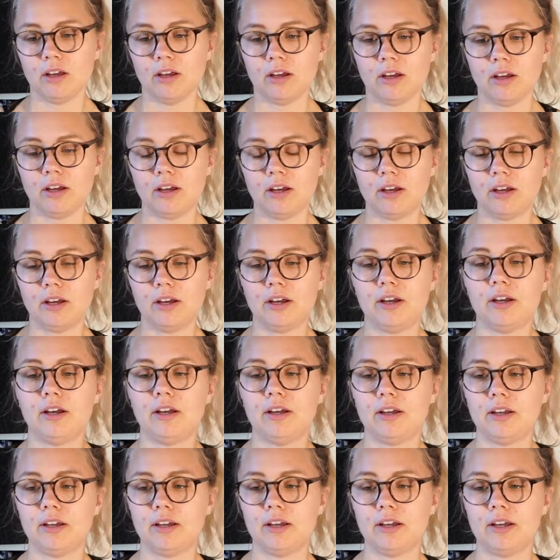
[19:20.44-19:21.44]

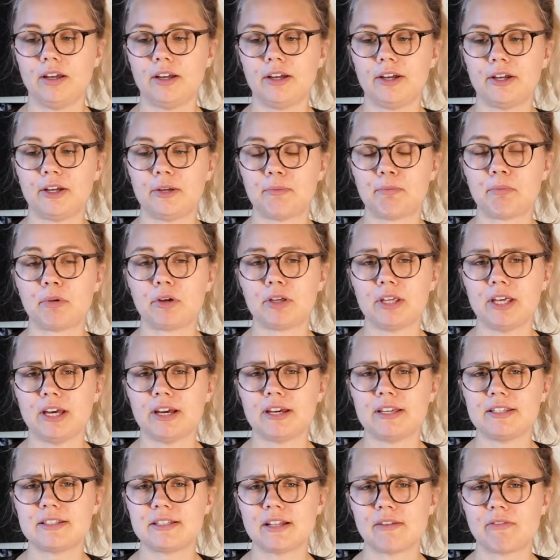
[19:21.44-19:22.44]
But yeah,
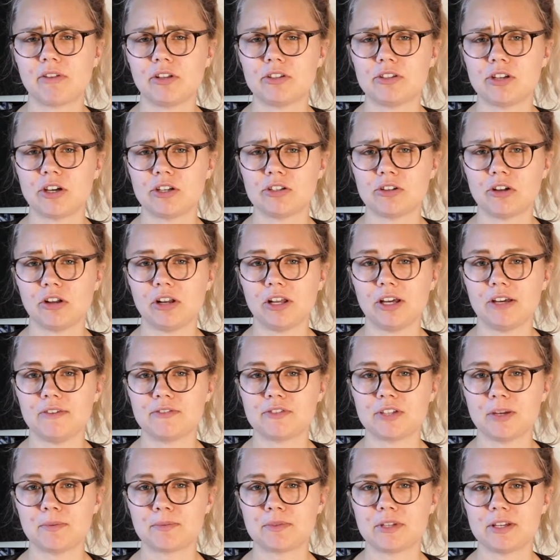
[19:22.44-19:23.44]
he's definitely turned our
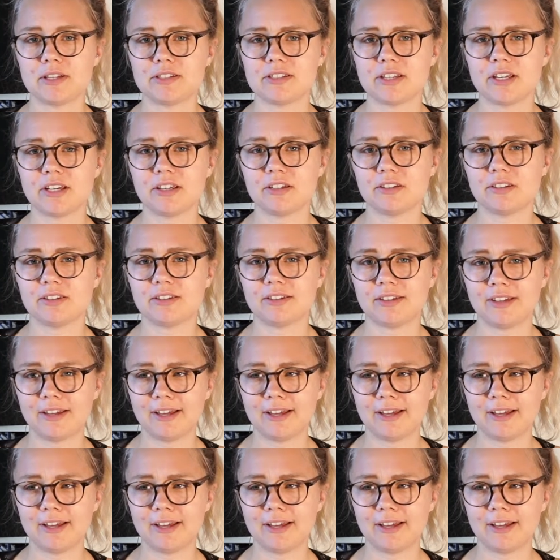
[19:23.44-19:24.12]
lives upside down.